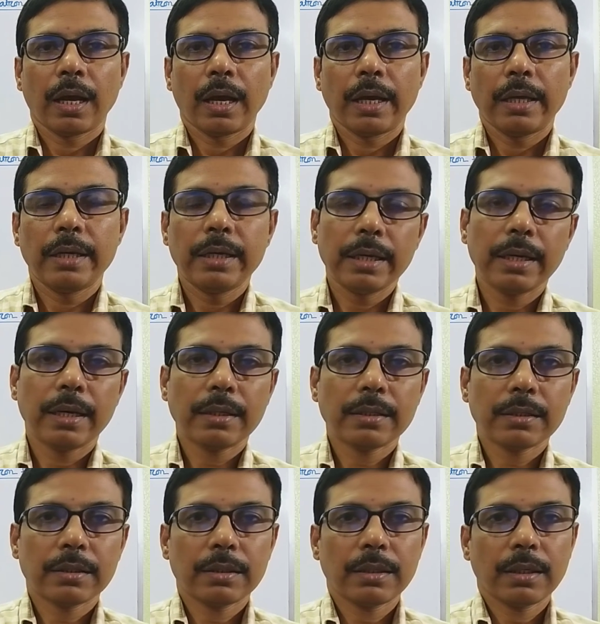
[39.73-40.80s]

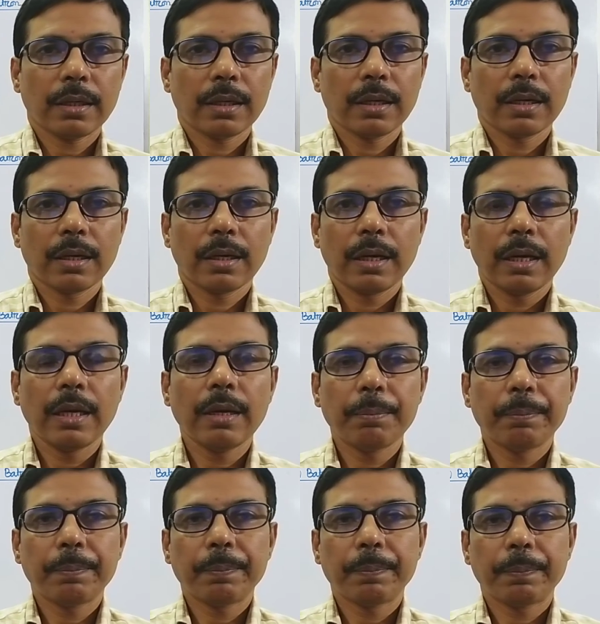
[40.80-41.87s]
Here he
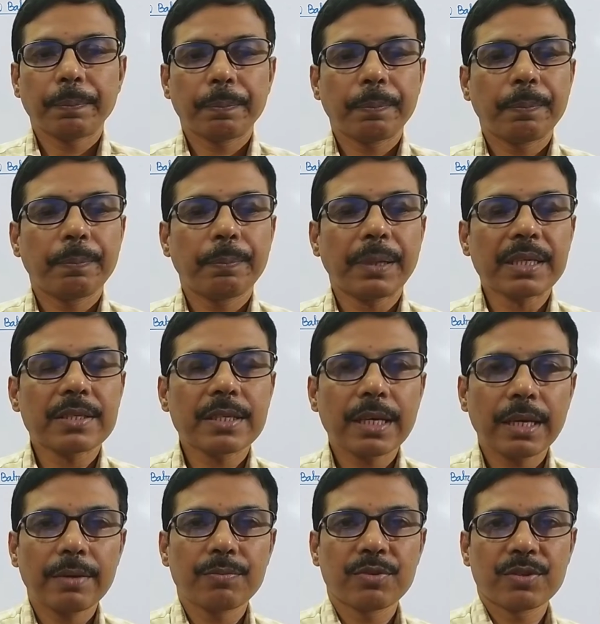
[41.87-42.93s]

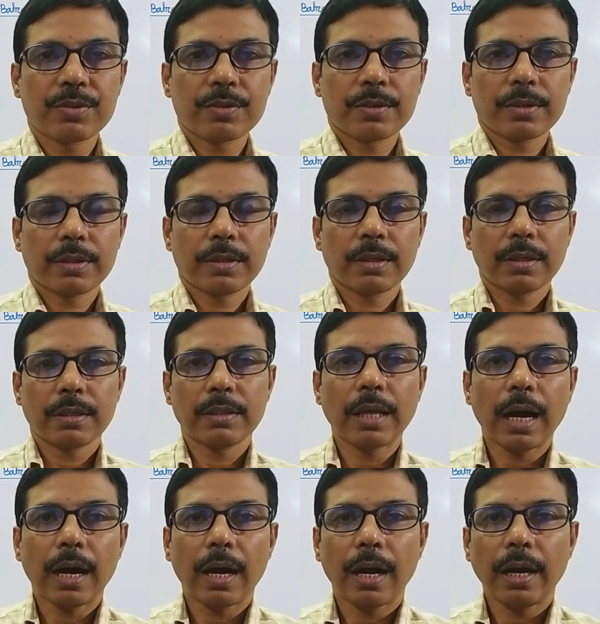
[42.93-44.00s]
perceives
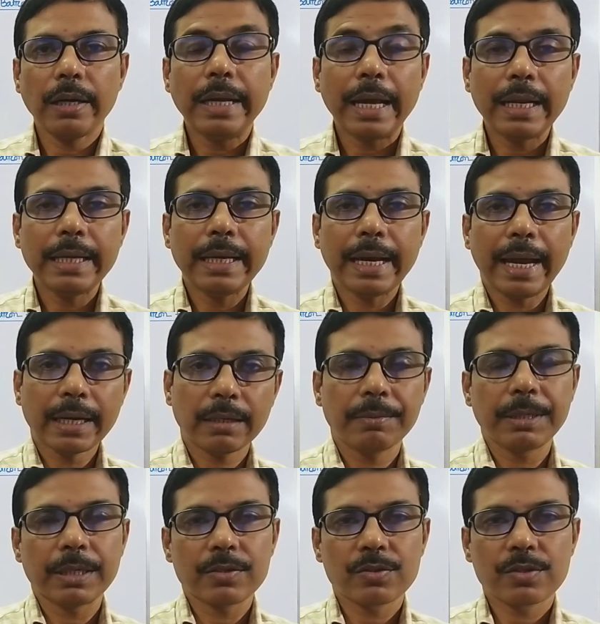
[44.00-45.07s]
the daily
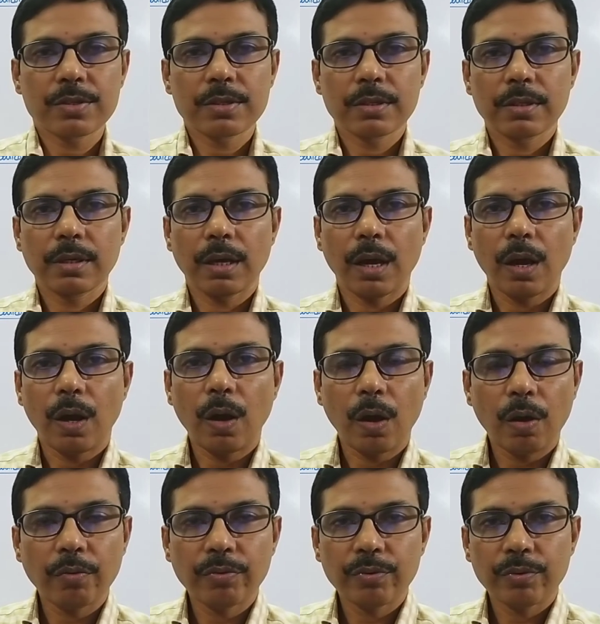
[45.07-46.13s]
activities
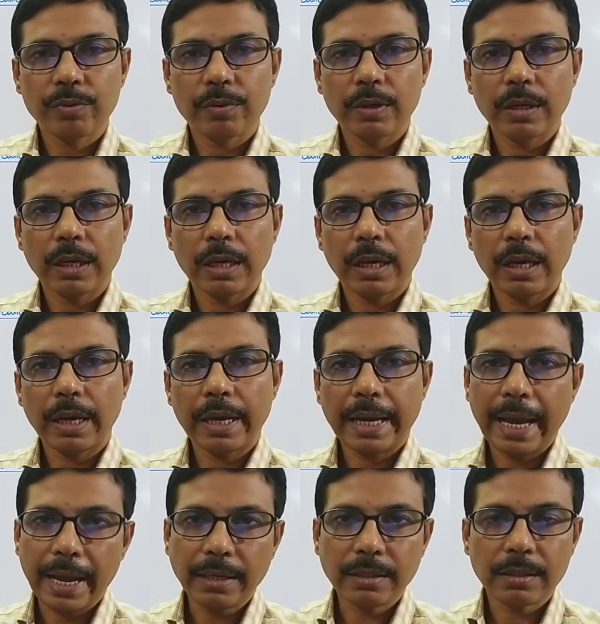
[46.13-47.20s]
of a
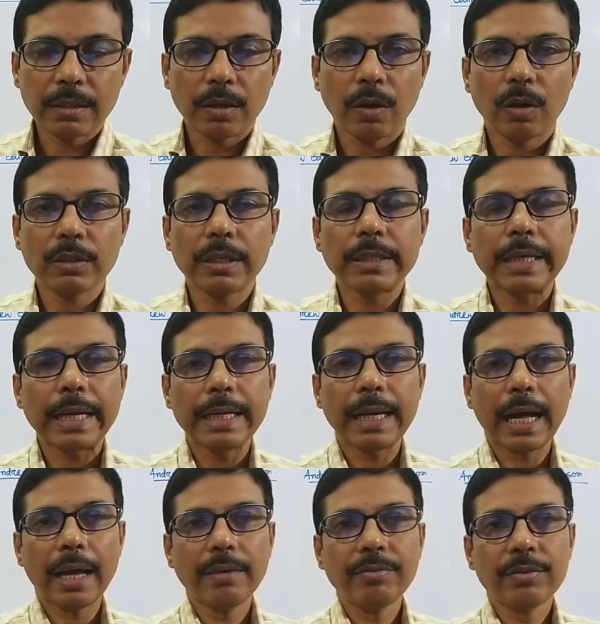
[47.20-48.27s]
cat or the daily
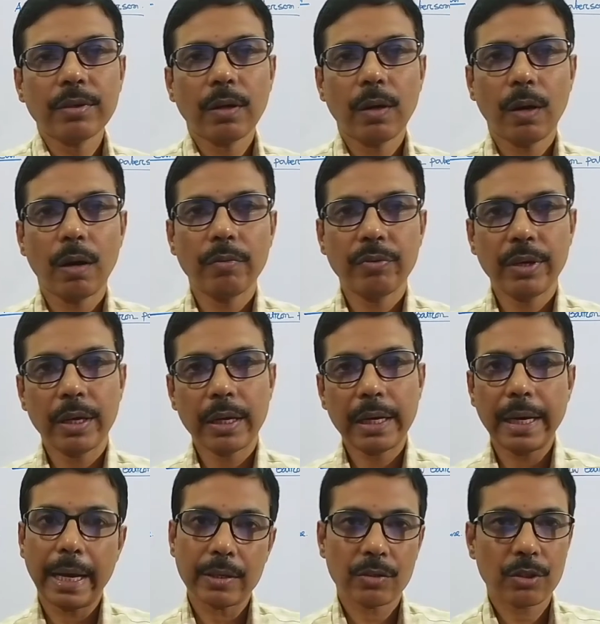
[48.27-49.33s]
life of a
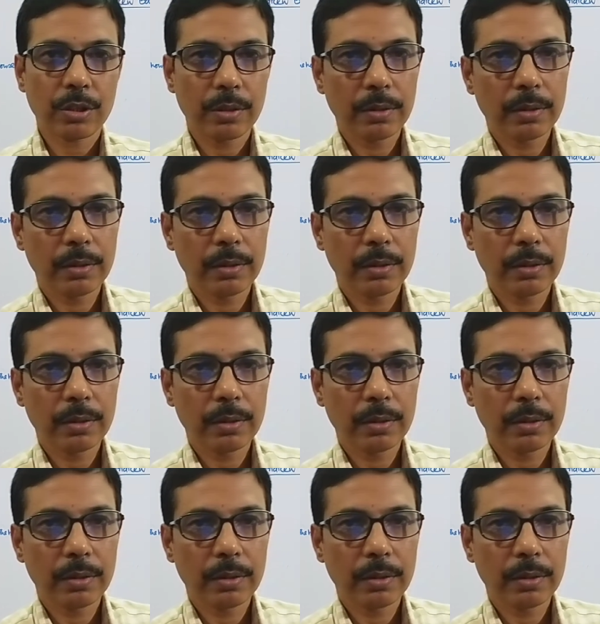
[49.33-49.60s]
cat.